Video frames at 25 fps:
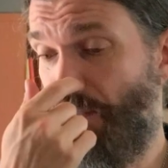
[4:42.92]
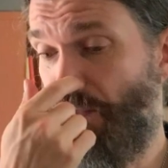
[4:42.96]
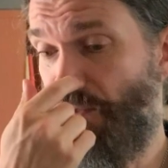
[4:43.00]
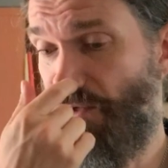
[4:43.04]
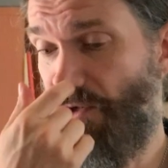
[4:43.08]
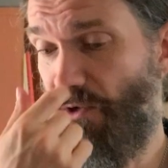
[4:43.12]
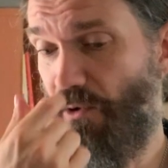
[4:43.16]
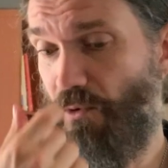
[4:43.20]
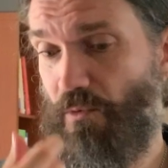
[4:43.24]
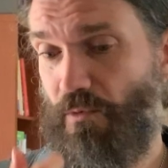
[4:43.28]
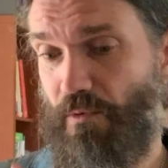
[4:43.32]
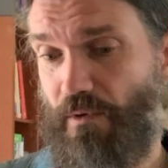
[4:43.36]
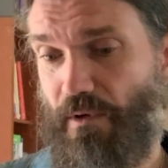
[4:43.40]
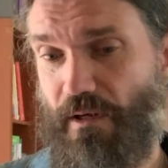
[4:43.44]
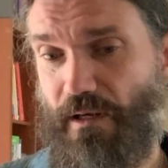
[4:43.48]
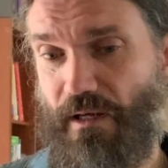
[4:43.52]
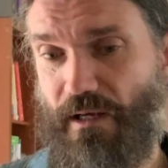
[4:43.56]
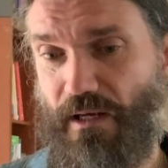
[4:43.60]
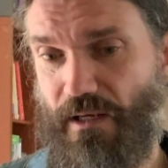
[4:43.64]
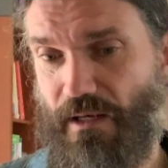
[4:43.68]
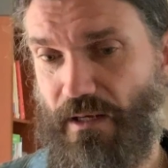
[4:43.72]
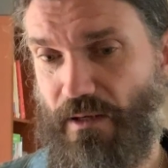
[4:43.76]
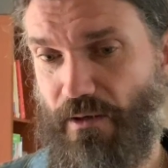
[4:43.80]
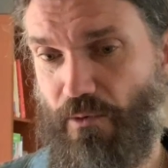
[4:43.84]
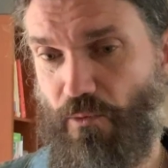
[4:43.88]
you
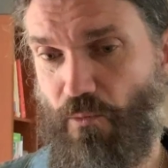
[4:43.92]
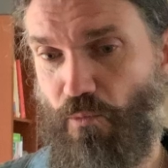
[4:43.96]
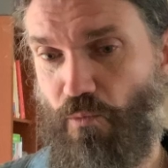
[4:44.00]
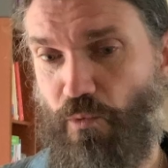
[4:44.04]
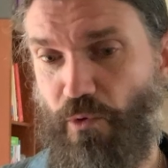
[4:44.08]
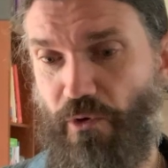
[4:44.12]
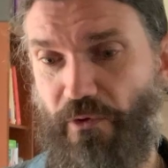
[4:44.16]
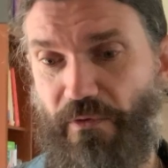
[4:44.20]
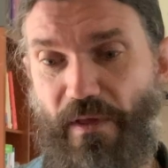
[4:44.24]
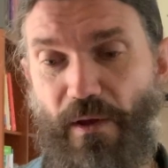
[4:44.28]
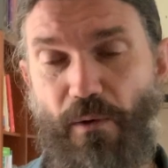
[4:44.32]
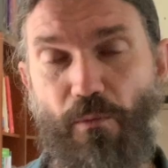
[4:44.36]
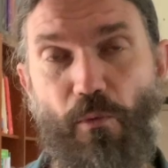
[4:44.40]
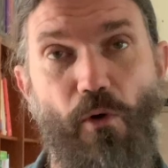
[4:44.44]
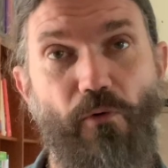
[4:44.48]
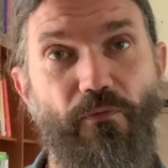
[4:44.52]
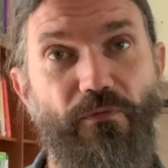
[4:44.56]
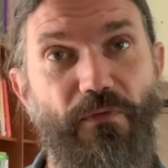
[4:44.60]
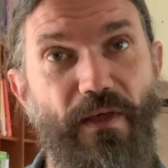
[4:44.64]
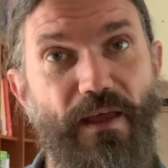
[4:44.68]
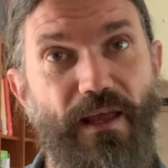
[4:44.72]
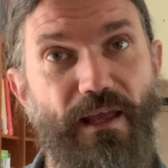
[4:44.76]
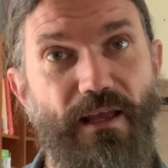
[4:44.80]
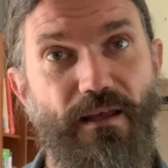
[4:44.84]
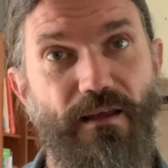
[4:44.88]
know, will they, won't
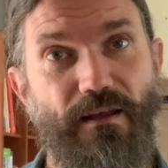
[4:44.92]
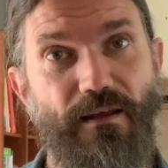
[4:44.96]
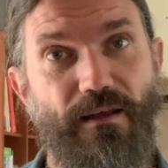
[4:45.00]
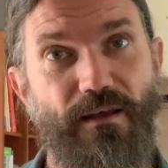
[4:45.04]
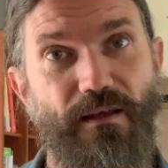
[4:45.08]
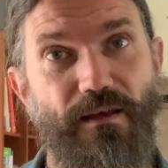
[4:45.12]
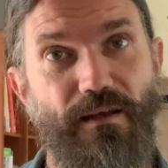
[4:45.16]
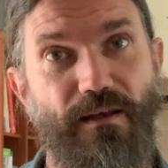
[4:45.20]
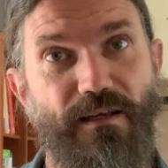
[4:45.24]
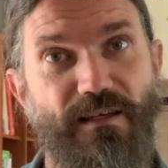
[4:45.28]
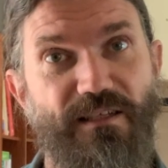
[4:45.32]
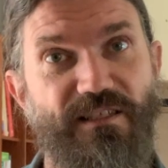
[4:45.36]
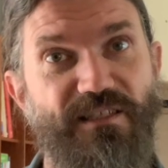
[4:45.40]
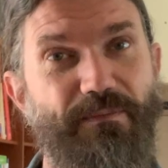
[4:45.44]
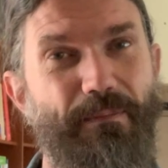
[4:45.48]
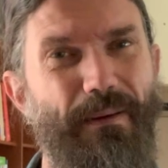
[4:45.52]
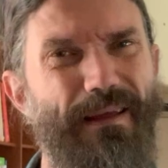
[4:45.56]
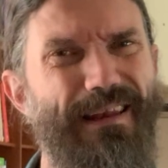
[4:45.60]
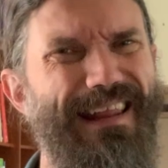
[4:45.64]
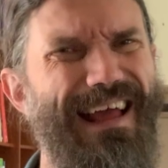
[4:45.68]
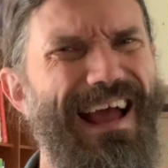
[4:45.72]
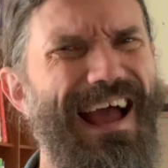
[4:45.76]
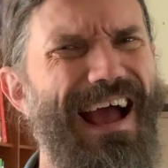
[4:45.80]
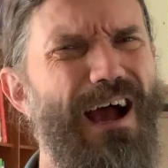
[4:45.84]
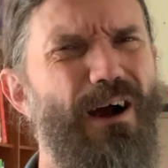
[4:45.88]
they,
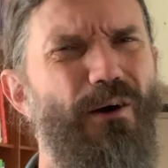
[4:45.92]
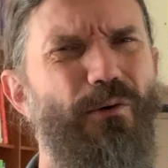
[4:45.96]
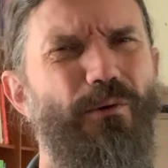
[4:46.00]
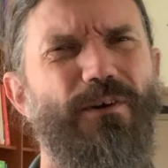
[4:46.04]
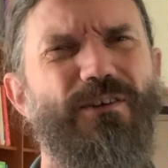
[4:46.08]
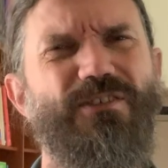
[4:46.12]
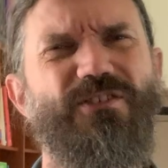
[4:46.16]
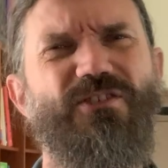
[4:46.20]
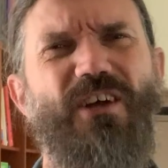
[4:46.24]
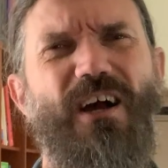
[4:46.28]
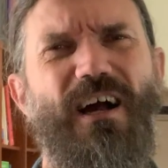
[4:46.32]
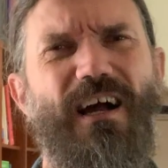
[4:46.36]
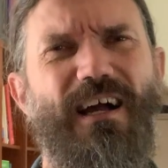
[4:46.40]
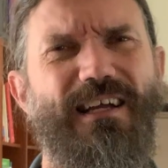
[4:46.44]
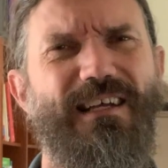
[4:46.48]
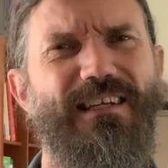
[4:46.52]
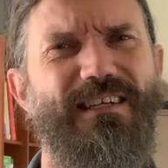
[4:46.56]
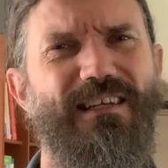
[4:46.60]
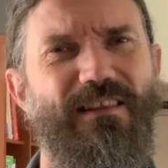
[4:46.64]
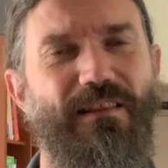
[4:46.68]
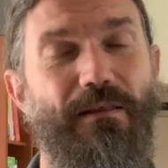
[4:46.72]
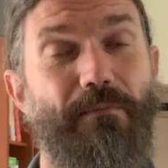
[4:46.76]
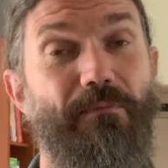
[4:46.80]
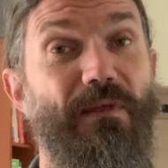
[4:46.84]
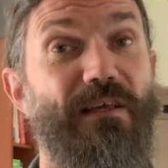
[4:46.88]
spend hours talking
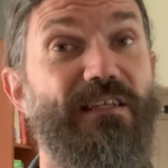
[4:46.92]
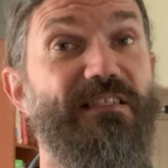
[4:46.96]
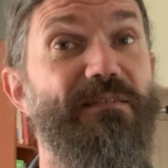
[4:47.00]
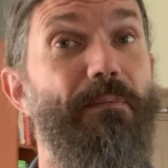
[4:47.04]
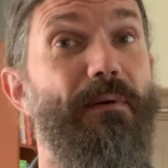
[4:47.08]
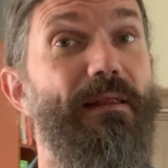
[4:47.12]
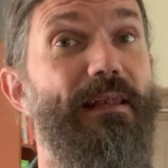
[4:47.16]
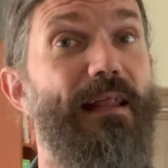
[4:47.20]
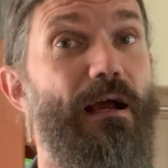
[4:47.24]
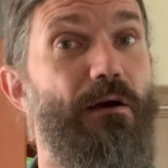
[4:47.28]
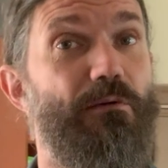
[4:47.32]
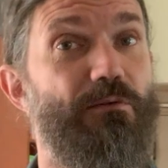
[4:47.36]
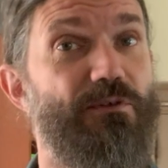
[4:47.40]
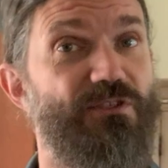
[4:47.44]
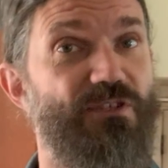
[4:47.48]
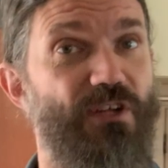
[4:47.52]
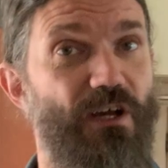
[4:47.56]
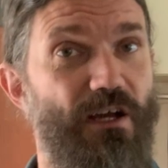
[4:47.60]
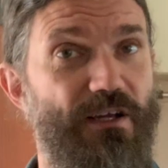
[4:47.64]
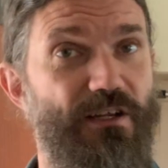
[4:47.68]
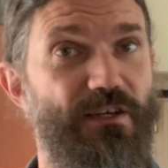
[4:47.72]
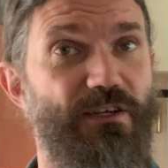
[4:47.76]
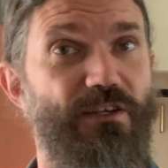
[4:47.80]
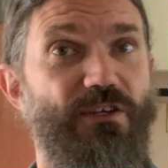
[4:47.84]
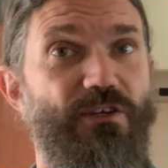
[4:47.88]
to them. They spend hours
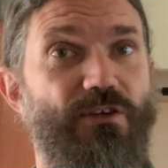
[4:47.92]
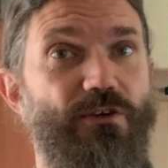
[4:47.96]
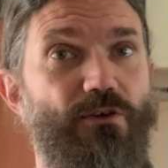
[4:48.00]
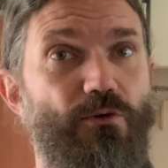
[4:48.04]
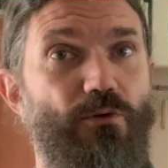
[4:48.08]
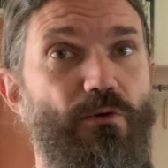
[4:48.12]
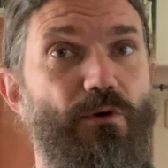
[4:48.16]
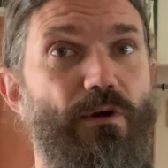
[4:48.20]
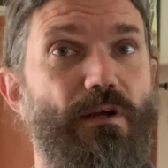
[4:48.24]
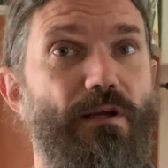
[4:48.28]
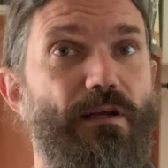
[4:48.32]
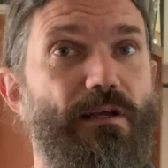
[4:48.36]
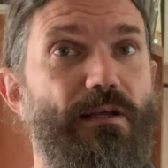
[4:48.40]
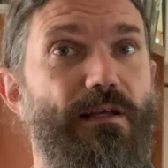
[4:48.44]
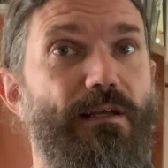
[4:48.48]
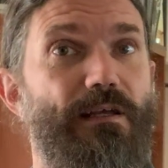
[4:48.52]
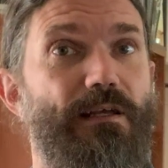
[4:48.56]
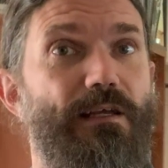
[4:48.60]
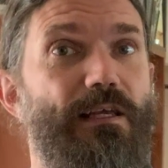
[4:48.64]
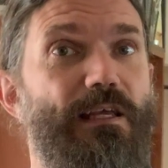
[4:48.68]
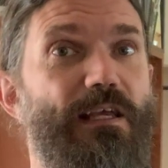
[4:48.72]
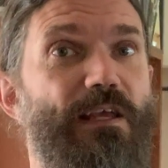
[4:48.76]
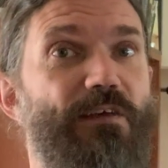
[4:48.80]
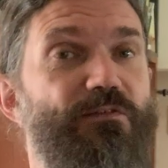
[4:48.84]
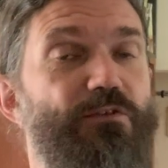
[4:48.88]
talking to you.
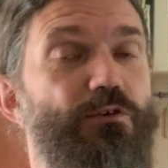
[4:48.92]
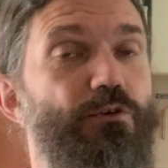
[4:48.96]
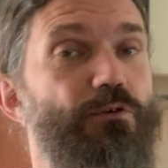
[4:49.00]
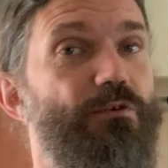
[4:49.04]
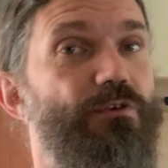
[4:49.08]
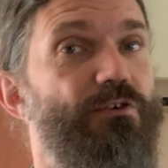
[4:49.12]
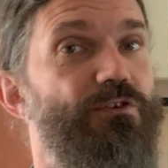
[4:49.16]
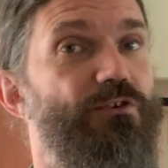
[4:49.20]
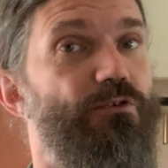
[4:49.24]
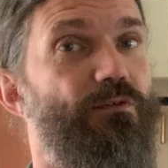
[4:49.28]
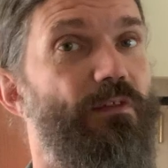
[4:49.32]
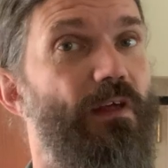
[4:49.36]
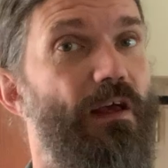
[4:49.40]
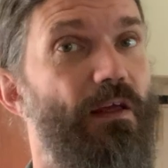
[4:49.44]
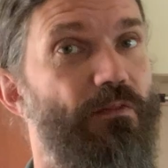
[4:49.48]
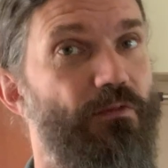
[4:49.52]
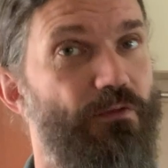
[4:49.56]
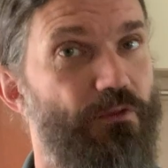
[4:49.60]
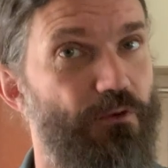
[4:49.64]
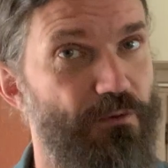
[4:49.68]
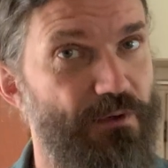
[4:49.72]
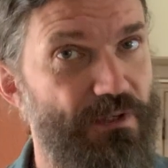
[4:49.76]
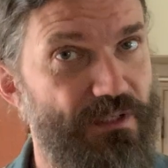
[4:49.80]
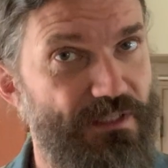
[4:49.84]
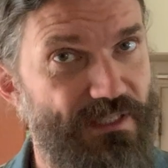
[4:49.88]
If you could do that in
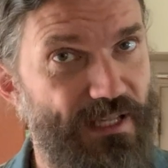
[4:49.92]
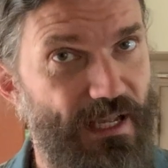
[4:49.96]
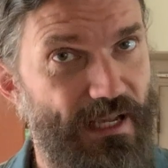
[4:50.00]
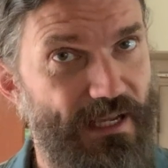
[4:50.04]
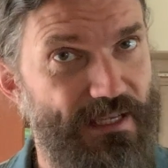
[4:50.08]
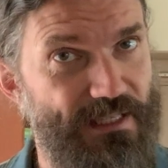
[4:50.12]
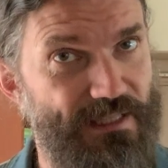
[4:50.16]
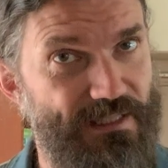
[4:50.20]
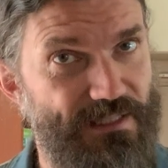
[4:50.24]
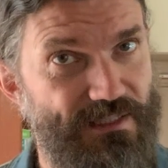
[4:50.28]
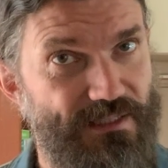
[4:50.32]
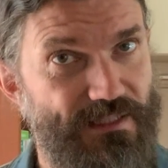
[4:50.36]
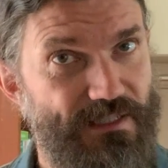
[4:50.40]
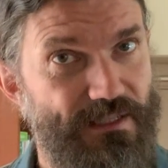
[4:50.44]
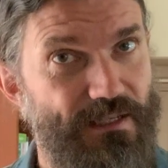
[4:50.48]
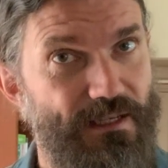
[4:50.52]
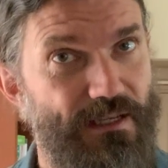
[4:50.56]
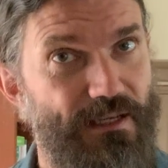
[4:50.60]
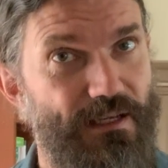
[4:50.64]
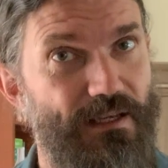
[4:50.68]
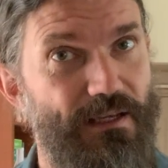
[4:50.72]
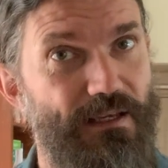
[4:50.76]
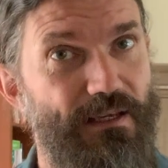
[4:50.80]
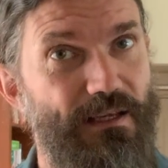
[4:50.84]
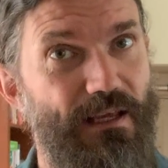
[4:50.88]
30 seconds
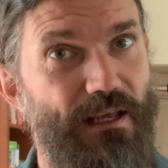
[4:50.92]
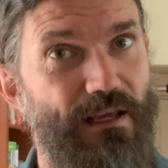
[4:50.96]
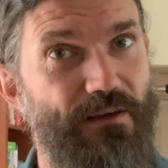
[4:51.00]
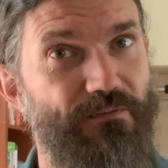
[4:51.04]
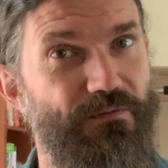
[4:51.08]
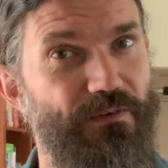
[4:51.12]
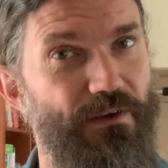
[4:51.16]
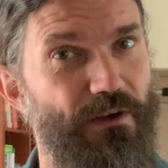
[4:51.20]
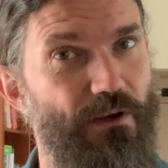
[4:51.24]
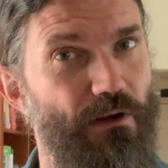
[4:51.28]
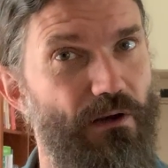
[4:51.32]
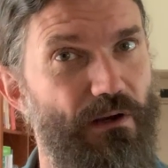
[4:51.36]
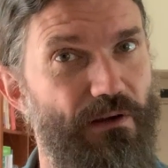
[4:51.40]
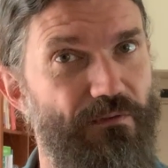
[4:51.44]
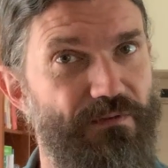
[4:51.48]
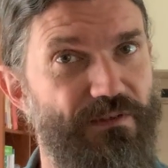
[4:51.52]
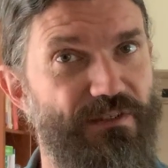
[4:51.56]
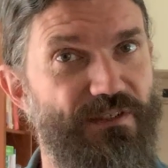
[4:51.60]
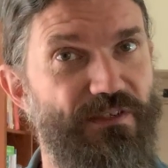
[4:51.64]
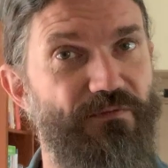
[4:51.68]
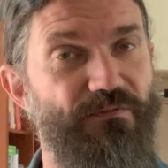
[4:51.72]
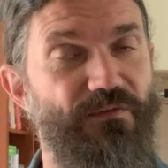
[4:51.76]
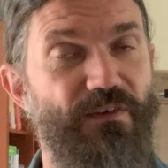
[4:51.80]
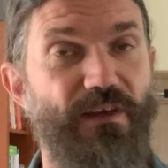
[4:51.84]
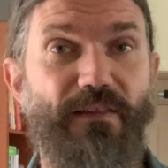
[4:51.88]
and figure out if
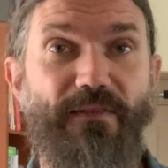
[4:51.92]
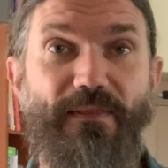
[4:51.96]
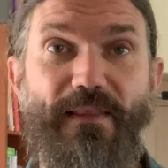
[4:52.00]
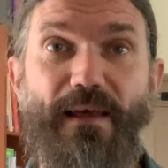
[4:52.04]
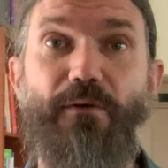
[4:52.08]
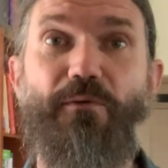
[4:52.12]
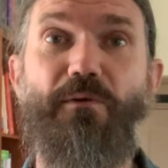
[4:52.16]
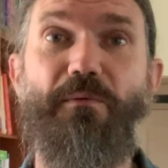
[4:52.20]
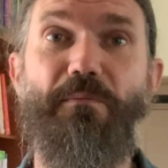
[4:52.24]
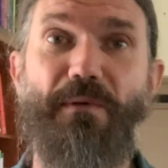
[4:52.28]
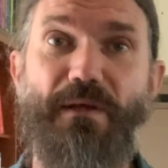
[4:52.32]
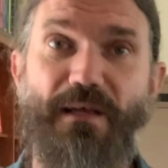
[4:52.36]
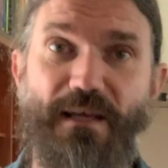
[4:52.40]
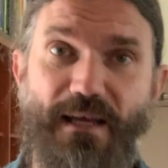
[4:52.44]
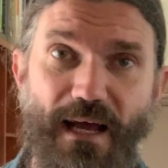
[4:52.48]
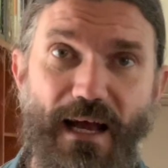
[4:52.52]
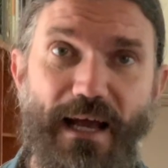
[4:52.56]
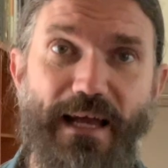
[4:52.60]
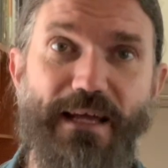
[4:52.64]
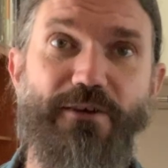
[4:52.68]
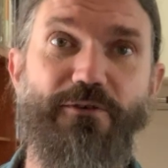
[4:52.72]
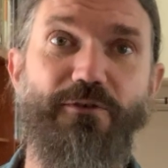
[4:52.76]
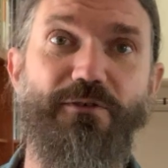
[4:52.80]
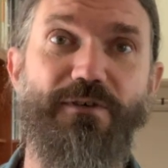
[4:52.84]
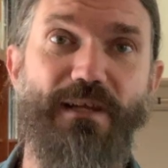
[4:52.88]
it's a fit, that would be
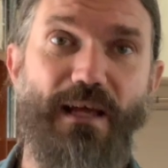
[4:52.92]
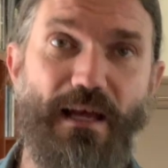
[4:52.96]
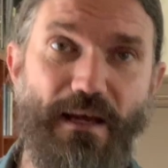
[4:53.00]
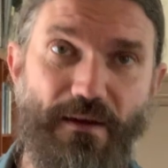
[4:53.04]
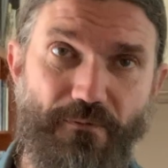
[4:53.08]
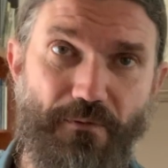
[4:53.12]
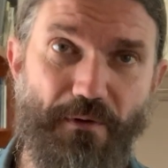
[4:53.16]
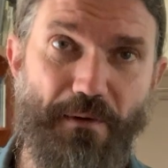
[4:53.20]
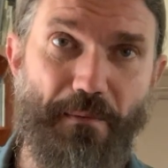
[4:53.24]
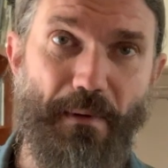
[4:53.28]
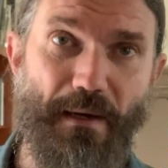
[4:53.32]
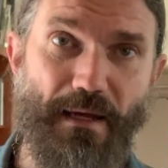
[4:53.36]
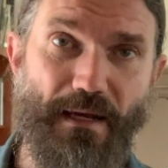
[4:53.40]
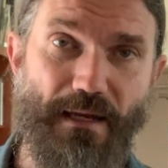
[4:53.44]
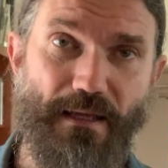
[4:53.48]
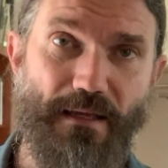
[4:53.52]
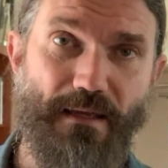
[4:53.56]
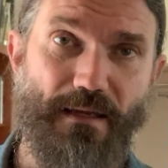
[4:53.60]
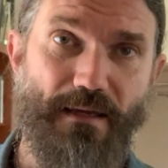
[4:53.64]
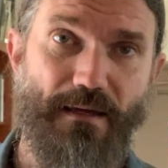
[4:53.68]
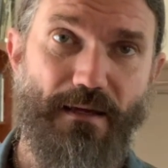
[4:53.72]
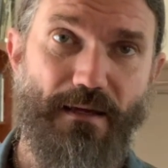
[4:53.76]
kinder to everybody.